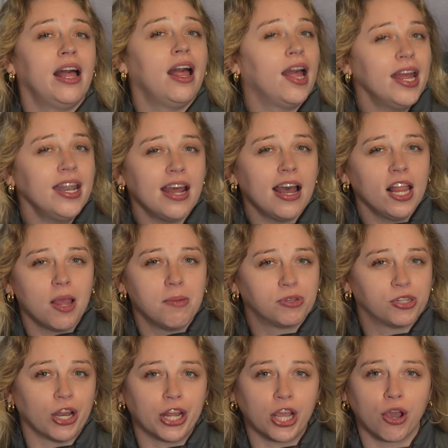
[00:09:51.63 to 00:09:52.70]
In LM
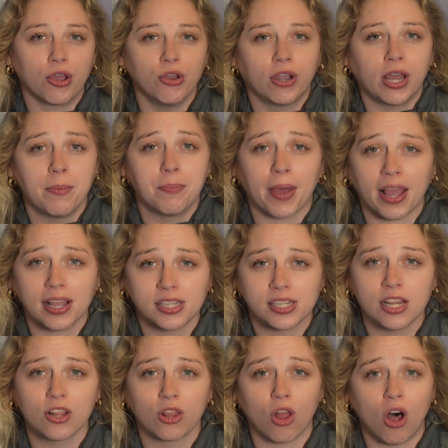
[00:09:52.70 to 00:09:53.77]
Studio, you can paste in